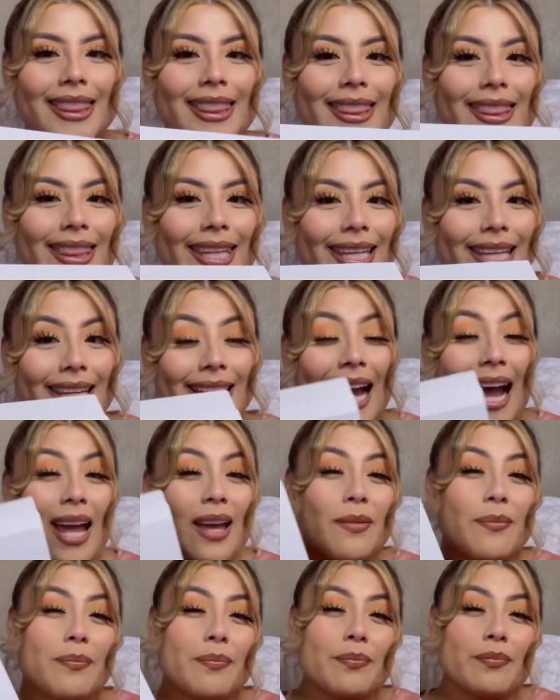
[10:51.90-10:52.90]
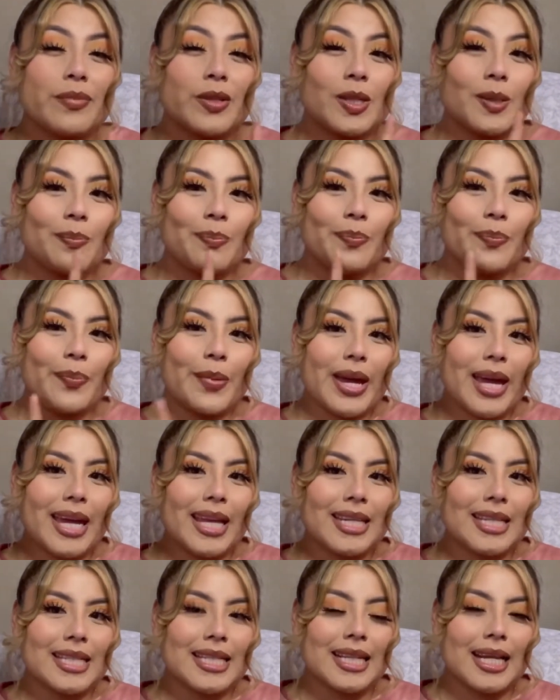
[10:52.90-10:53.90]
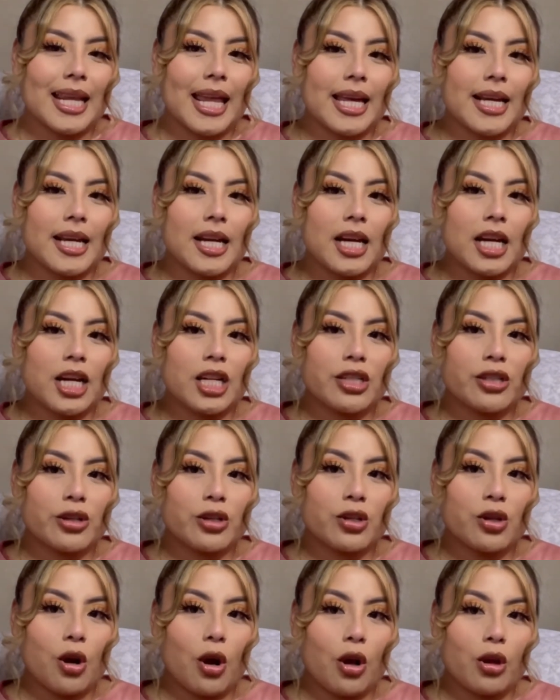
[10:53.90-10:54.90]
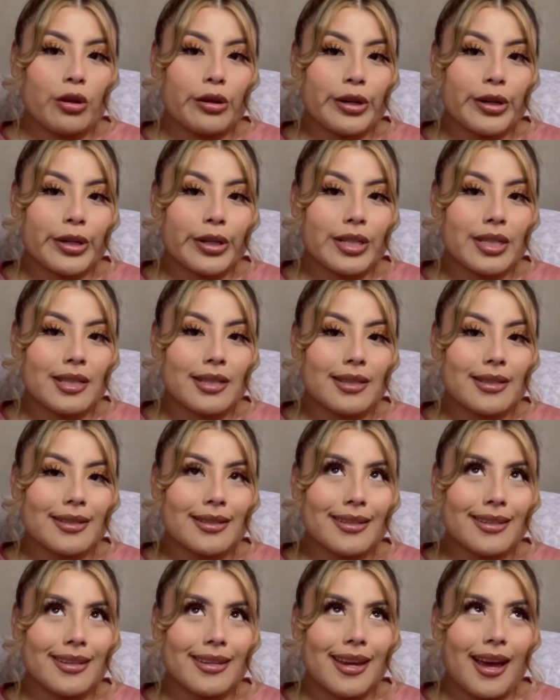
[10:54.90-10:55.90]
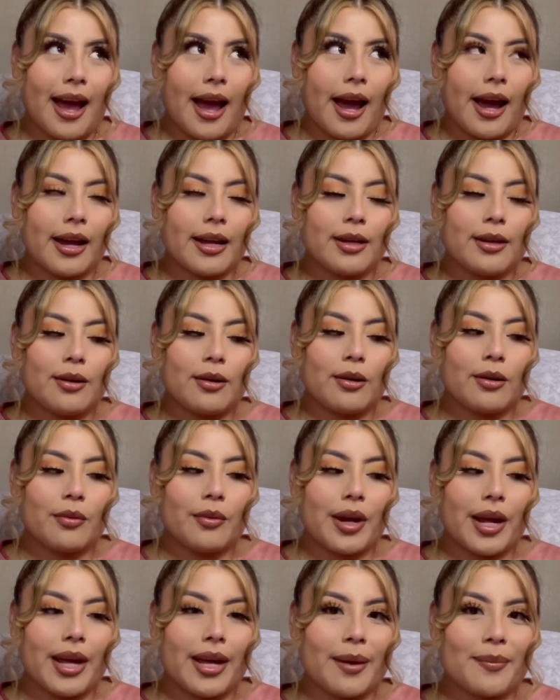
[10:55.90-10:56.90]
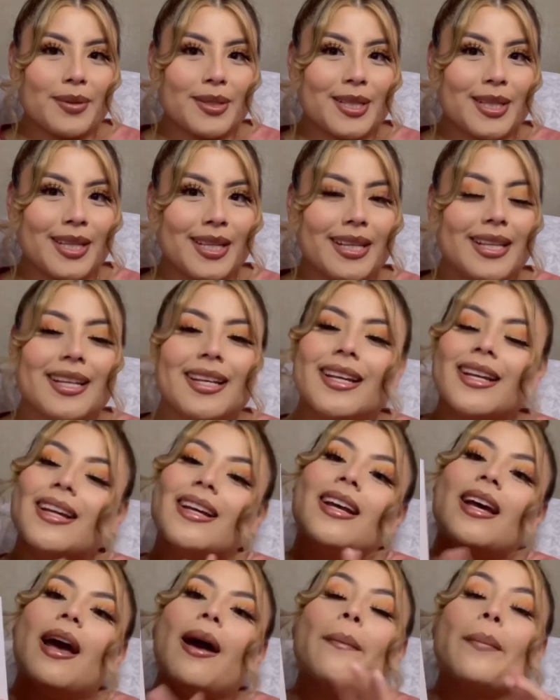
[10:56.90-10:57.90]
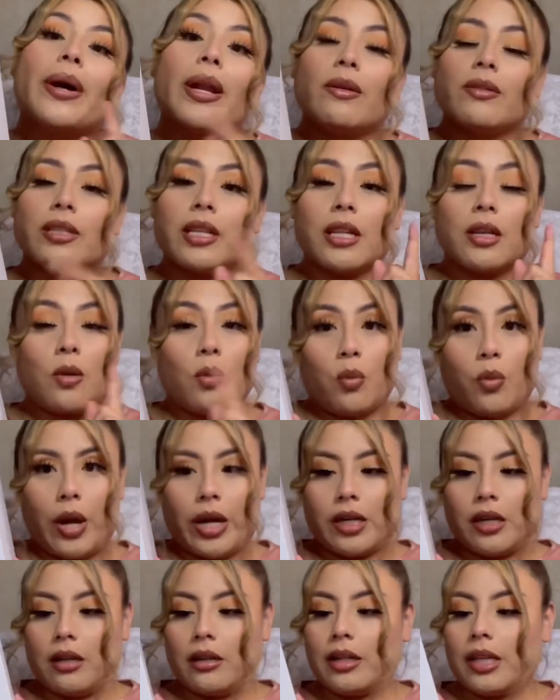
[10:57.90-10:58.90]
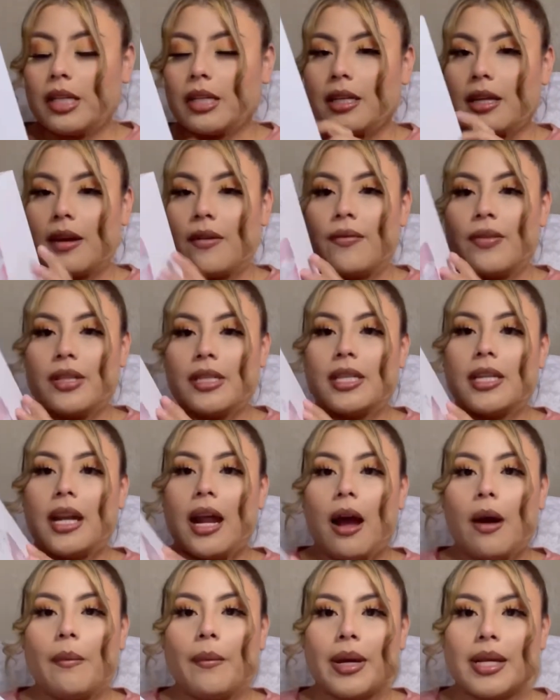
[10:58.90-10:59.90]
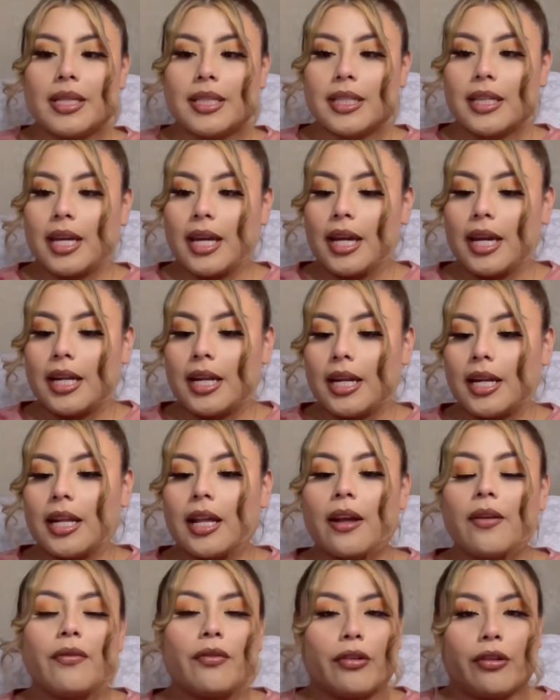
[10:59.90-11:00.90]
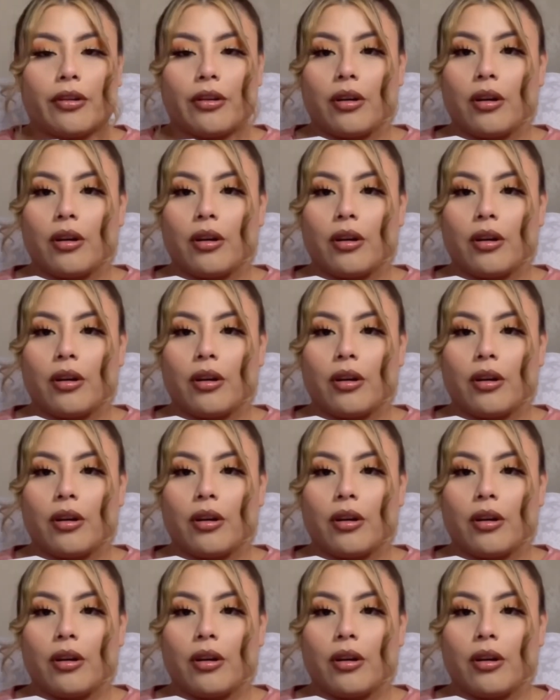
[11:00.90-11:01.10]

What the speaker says: think I spent like $100. Yeah, I know, right? But I was like, why not? Like, if this is gonna help my skin and like for